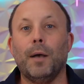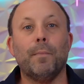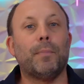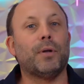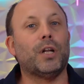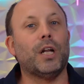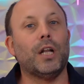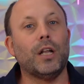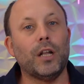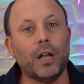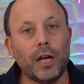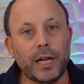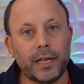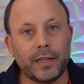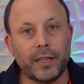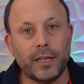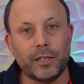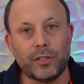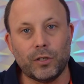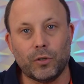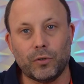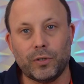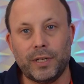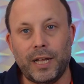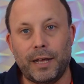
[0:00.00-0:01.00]
But unlike
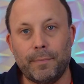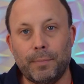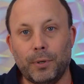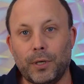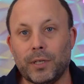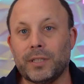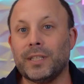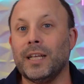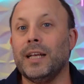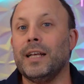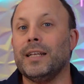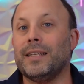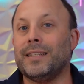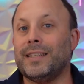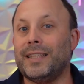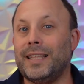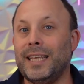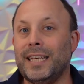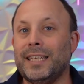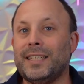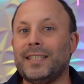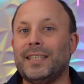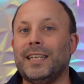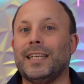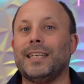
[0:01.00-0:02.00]
those old netbooks,
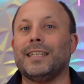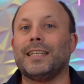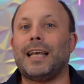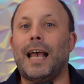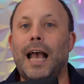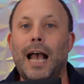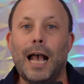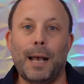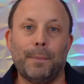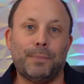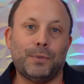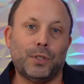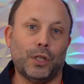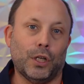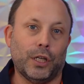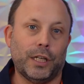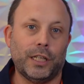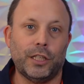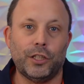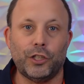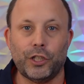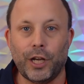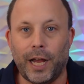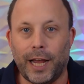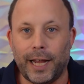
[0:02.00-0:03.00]
this thing is absolutely
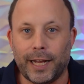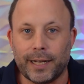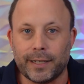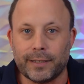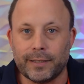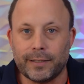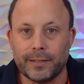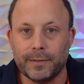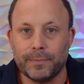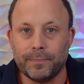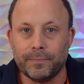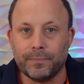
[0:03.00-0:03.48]
jacked.